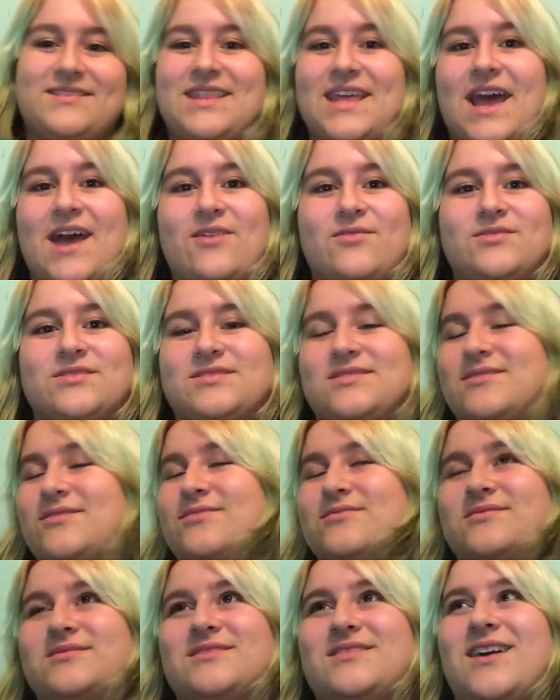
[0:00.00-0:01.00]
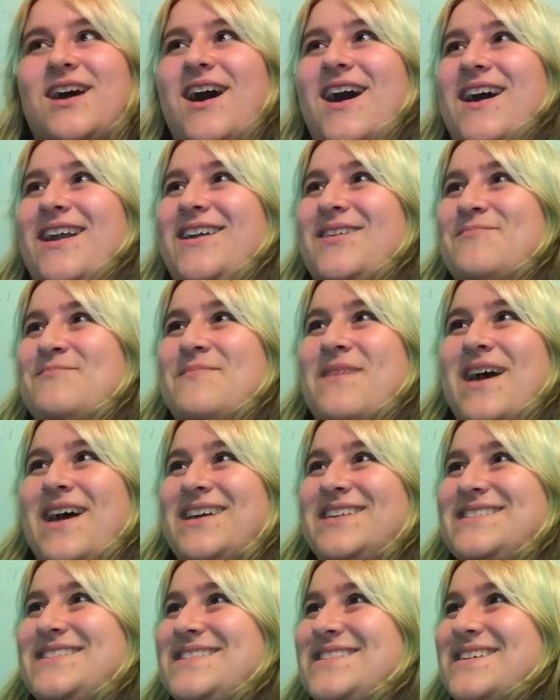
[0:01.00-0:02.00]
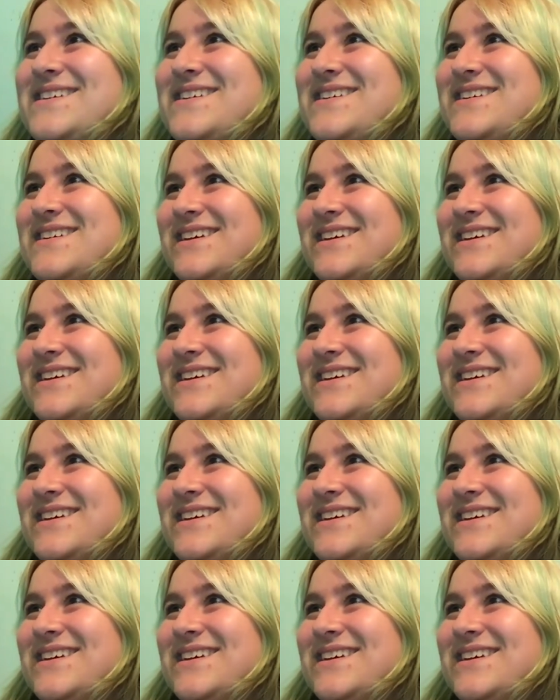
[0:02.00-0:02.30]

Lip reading: that was kind of a mess.